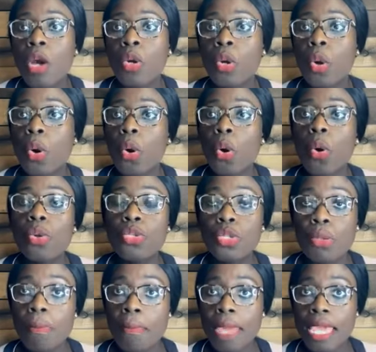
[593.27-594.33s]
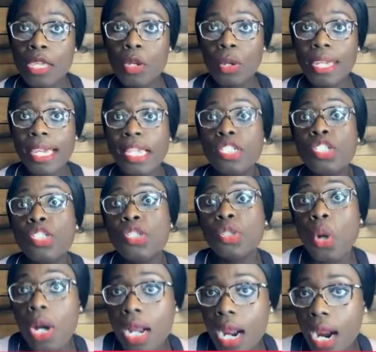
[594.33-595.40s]
go to make your case
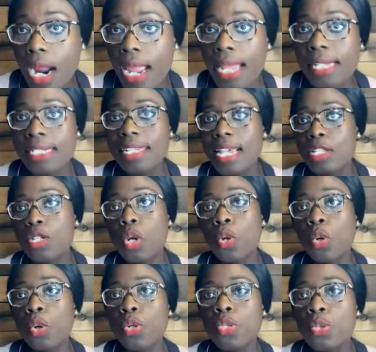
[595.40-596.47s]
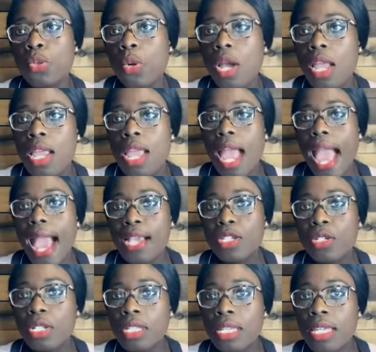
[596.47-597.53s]
stronger and does not go to
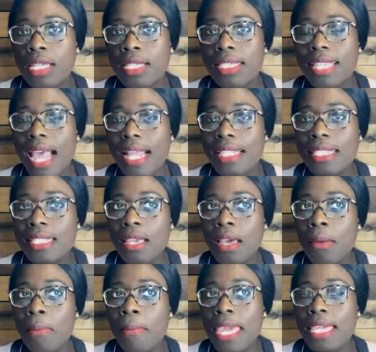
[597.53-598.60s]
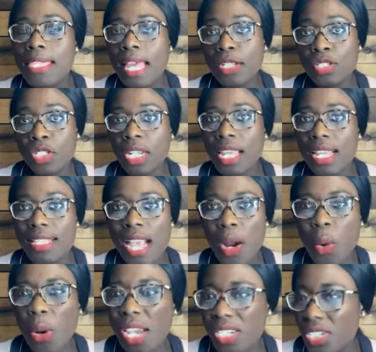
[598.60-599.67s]
actually start make the adjudicator
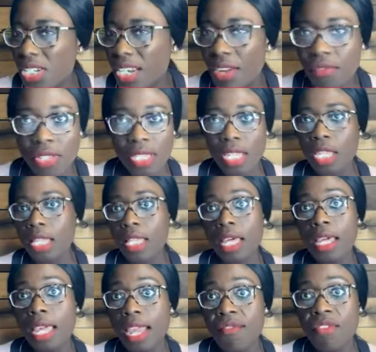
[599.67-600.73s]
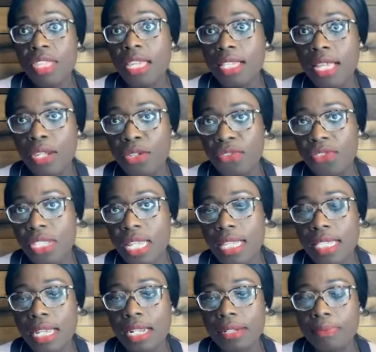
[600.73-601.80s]
question everything that you've
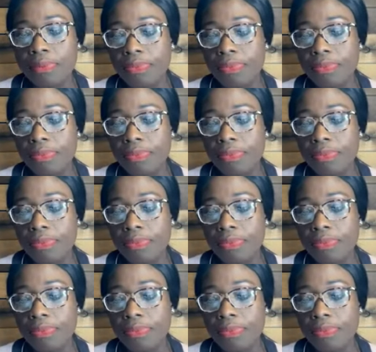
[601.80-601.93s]
stated.